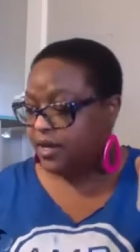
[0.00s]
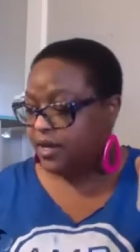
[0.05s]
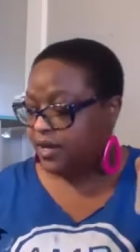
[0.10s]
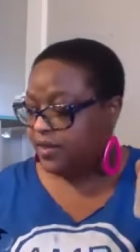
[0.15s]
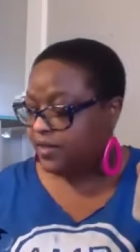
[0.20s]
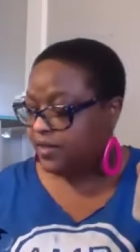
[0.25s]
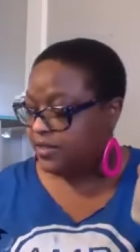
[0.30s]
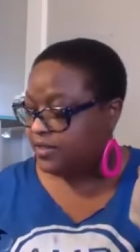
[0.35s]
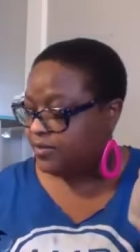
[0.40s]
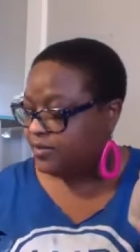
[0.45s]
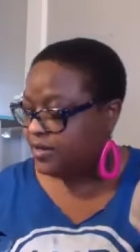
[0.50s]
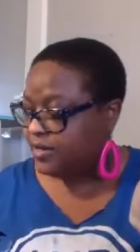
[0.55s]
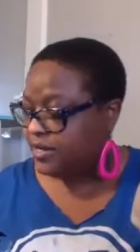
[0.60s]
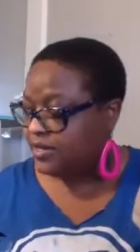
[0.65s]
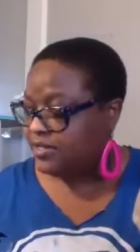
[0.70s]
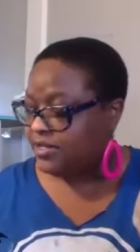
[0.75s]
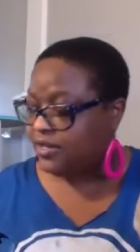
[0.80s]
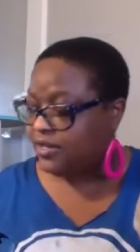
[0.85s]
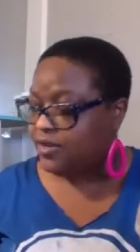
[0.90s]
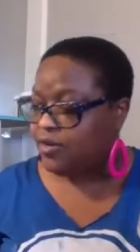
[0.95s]
And then someone
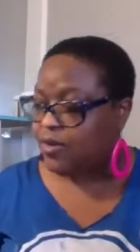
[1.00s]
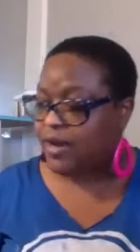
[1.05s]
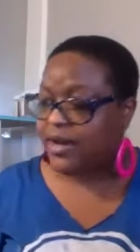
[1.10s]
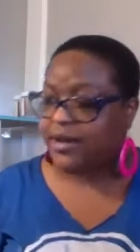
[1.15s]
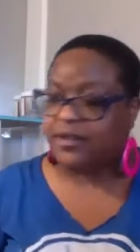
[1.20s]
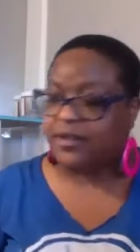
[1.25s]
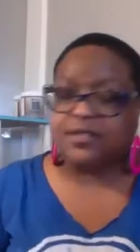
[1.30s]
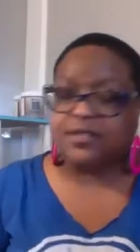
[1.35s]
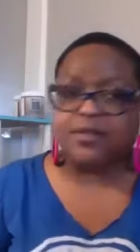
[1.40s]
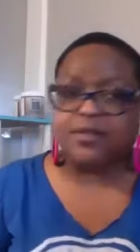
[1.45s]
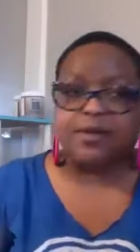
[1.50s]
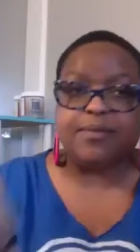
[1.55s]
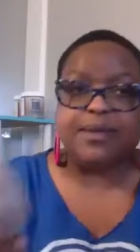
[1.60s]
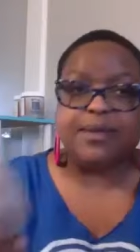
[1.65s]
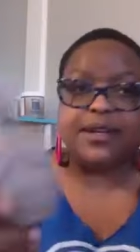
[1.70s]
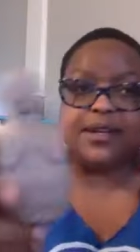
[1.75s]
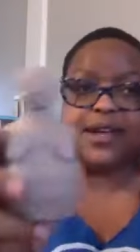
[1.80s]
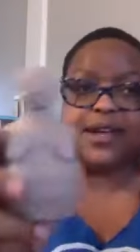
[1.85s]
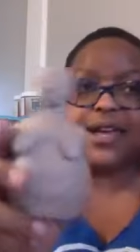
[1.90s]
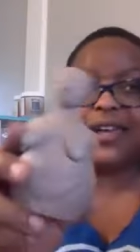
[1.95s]
else inquired, so I
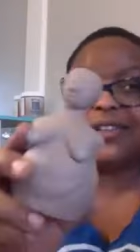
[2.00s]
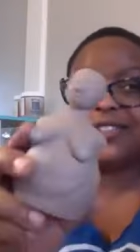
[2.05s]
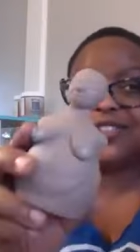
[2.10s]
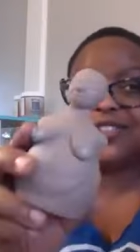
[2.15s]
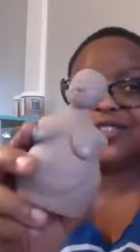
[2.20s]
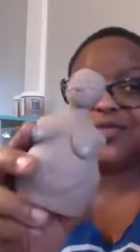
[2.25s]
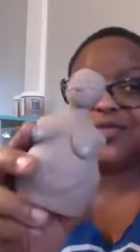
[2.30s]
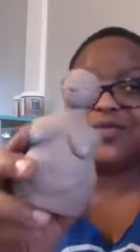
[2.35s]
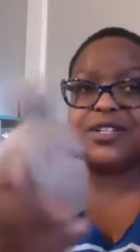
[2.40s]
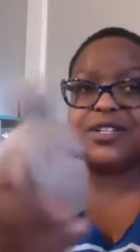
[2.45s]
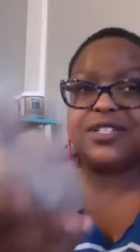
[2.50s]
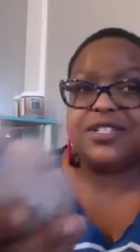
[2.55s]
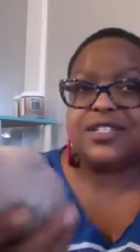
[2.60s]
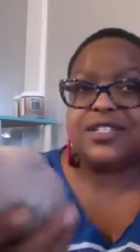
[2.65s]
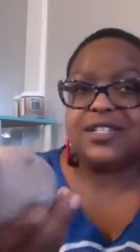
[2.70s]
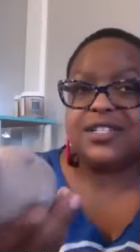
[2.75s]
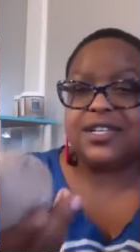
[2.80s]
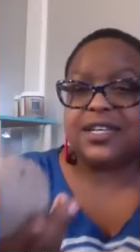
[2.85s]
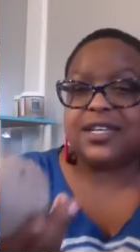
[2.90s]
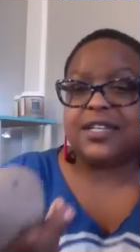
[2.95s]
made an extra one
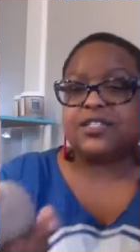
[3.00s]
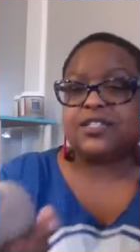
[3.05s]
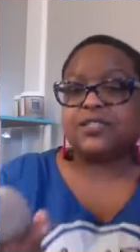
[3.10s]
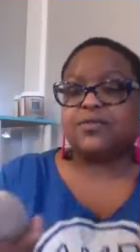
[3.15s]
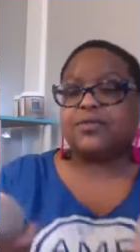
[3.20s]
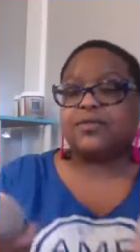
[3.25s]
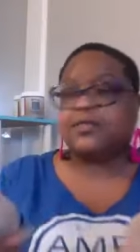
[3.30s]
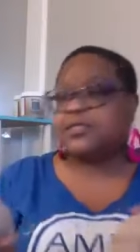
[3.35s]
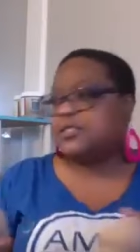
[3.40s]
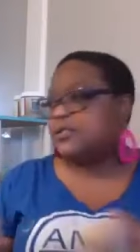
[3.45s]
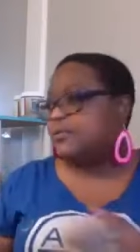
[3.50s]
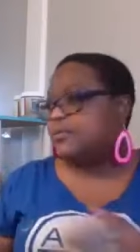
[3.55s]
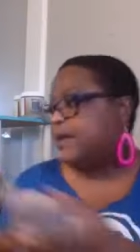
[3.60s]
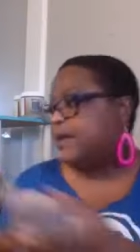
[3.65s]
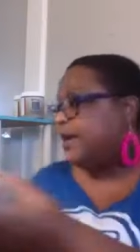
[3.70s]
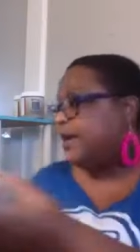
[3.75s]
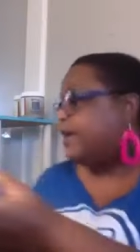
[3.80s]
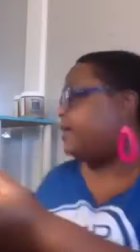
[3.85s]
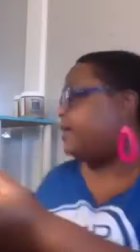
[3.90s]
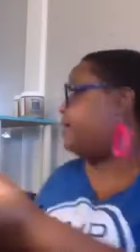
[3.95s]
just in case she wants to
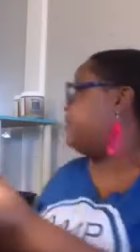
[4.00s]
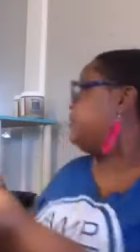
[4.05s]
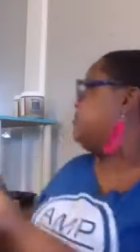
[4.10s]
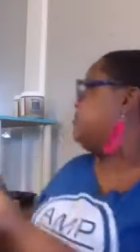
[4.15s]
buy it.